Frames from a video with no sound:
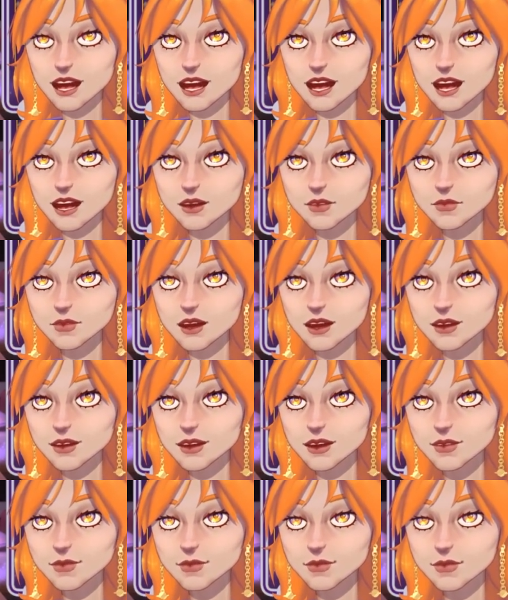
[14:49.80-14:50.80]
Green
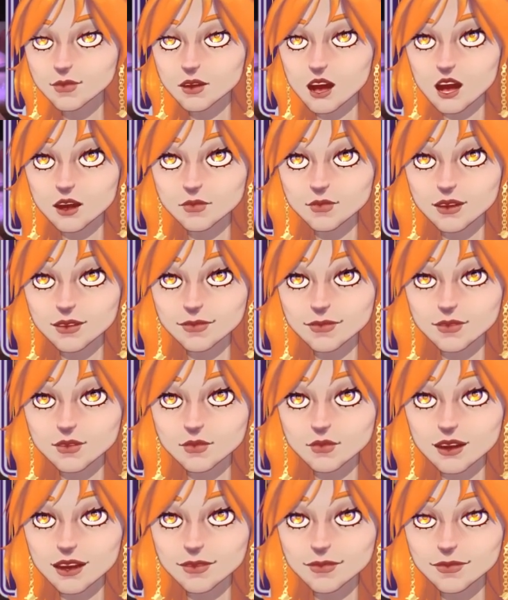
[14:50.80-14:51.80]
Hill Zone is a
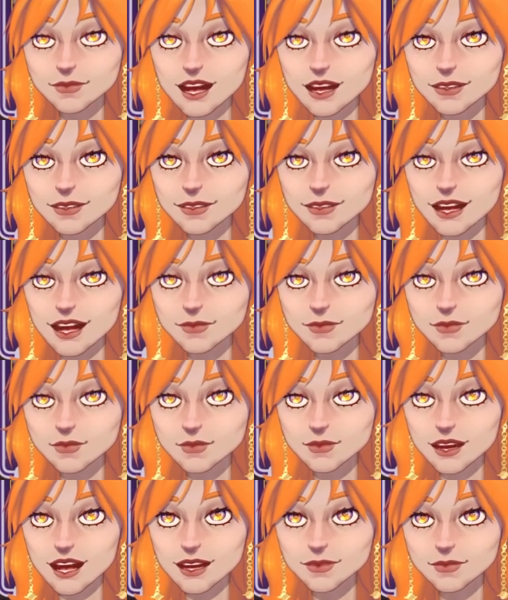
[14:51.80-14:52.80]
great Sonic level,
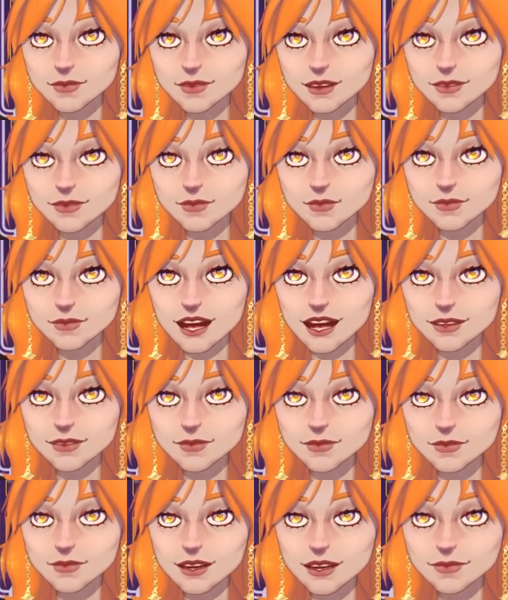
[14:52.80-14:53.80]
but I'm gonna play
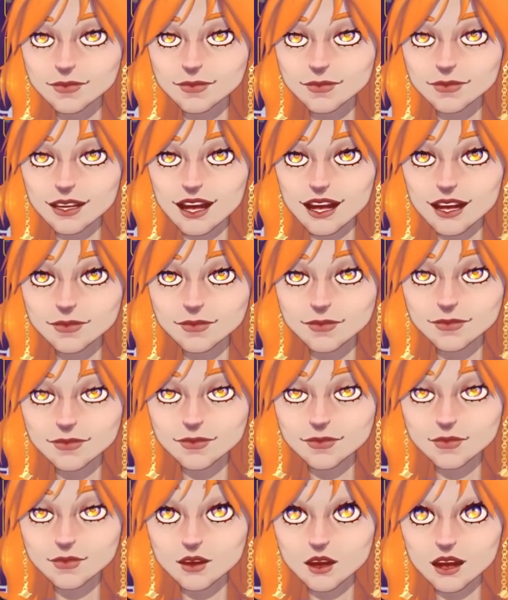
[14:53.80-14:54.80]
the rest of the game
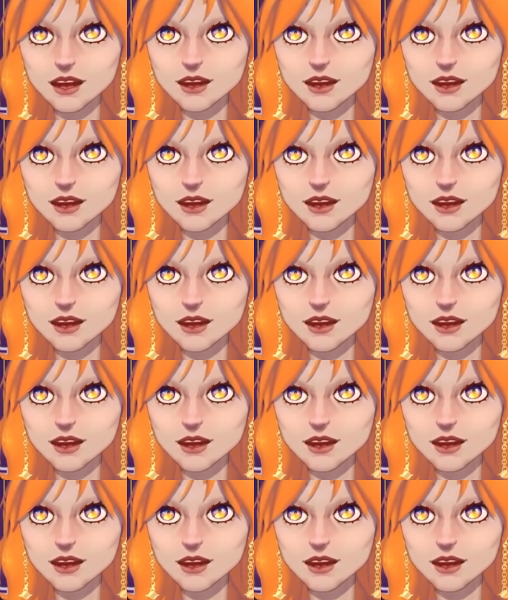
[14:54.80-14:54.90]
too.